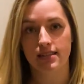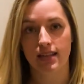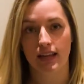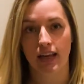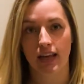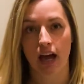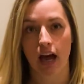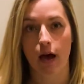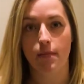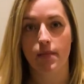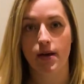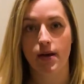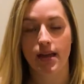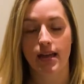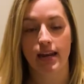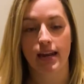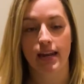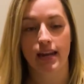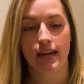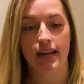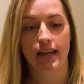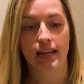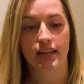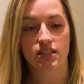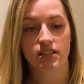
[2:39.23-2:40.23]
They come in
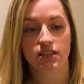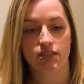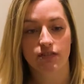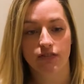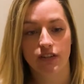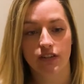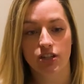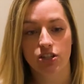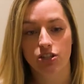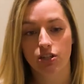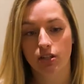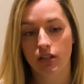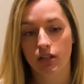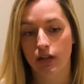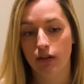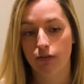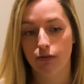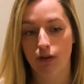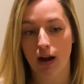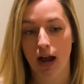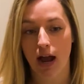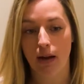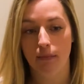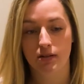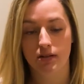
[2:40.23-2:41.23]
an individually
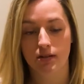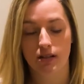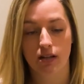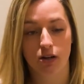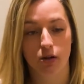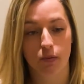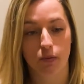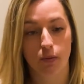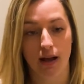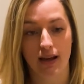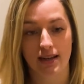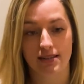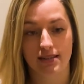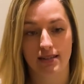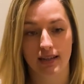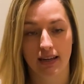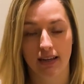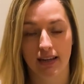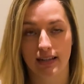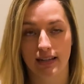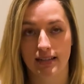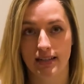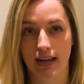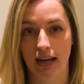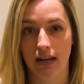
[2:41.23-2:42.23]
wrapped little plastic
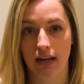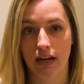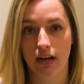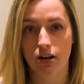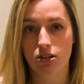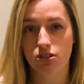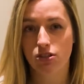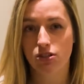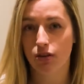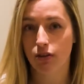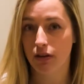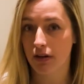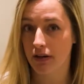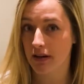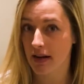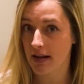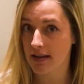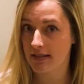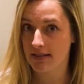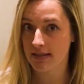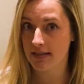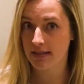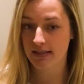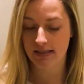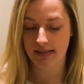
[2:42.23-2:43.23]
container, so they're
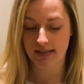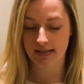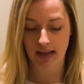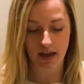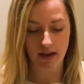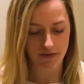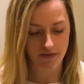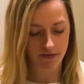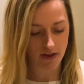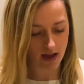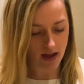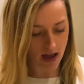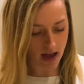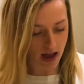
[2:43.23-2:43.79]
nice and safe.